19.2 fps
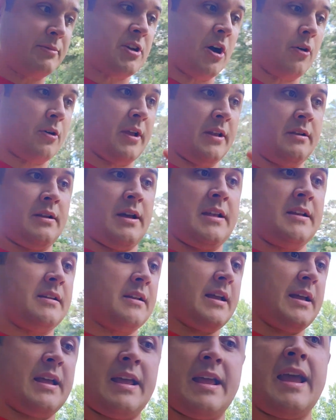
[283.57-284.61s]
talking
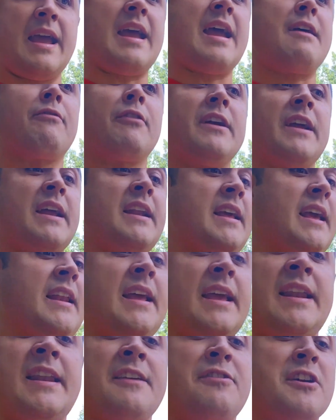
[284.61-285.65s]

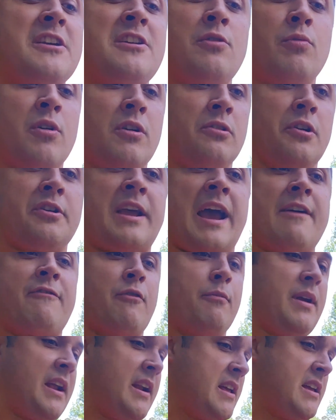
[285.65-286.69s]
anything you want to look at
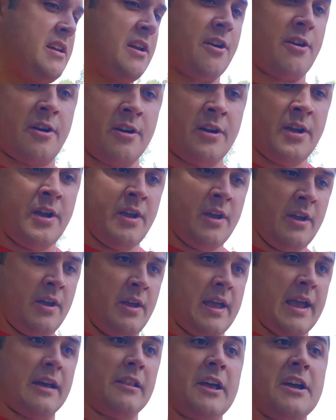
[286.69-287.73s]
from any year.
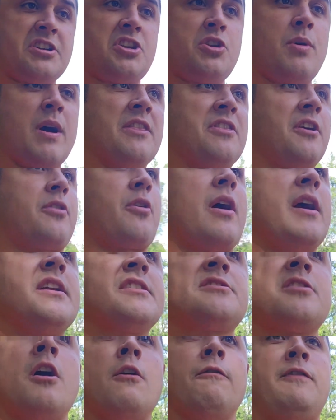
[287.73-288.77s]
LSU had the
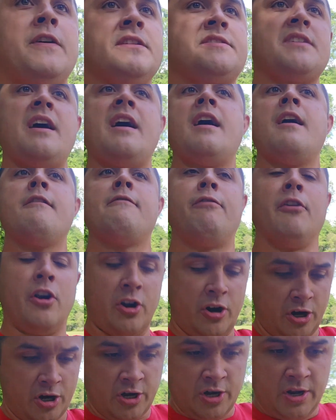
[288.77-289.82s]
greatest offense
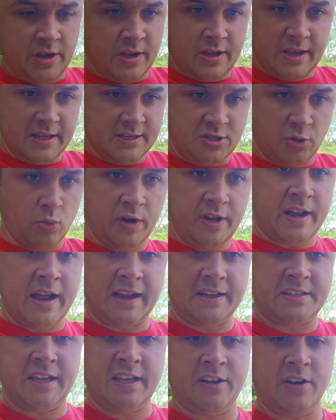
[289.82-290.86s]
ever in
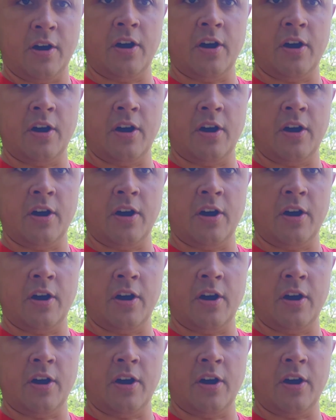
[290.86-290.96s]
2019,